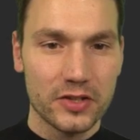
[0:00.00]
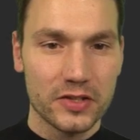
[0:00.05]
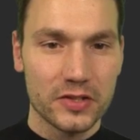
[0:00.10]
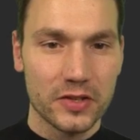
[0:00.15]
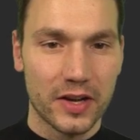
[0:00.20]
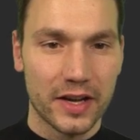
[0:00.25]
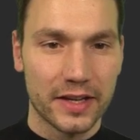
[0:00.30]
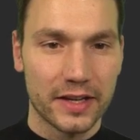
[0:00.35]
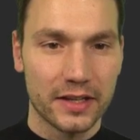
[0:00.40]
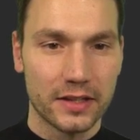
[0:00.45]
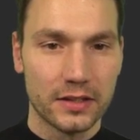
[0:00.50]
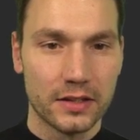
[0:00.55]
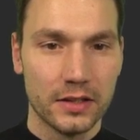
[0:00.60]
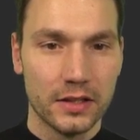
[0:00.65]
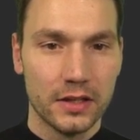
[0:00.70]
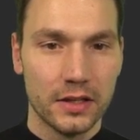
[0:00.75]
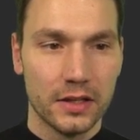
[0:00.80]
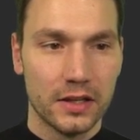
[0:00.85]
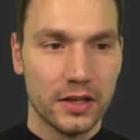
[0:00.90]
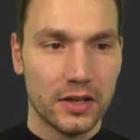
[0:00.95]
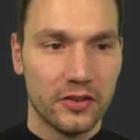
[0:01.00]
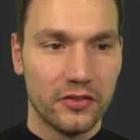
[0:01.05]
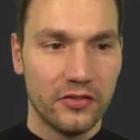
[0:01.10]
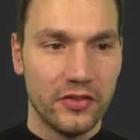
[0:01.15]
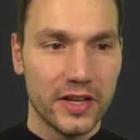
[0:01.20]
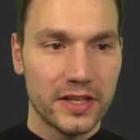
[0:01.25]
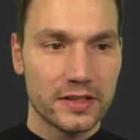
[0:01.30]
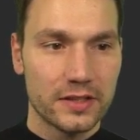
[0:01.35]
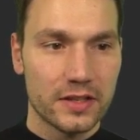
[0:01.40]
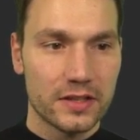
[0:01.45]
So I can
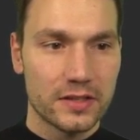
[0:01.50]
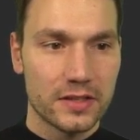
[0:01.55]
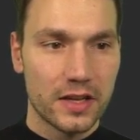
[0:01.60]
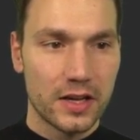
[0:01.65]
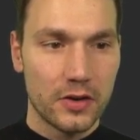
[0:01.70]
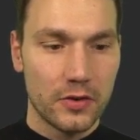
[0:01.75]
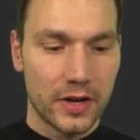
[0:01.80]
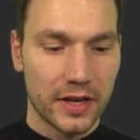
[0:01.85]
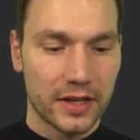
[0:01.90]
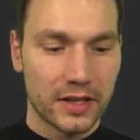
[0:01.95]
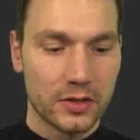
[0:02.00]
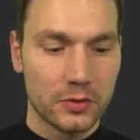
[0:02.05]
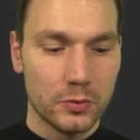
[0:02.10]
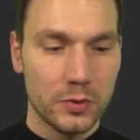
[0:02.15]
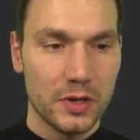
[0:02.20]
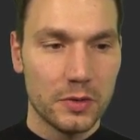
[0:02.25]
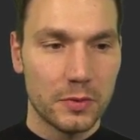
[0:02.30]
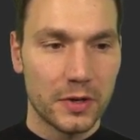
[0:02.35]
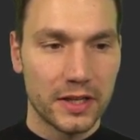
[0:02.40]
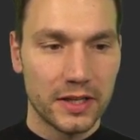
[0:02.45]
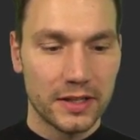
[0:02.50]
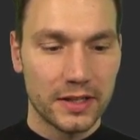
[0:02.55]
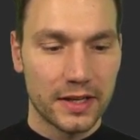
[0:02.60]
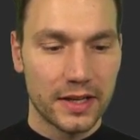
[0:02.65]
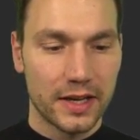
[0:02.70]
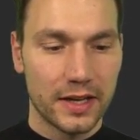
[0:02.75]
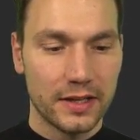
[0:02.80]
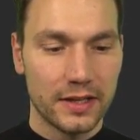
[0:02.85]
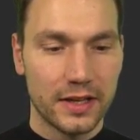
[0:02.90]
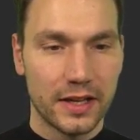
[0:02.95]
fix this now, I can rerun it
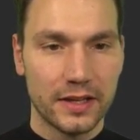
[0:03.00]
again,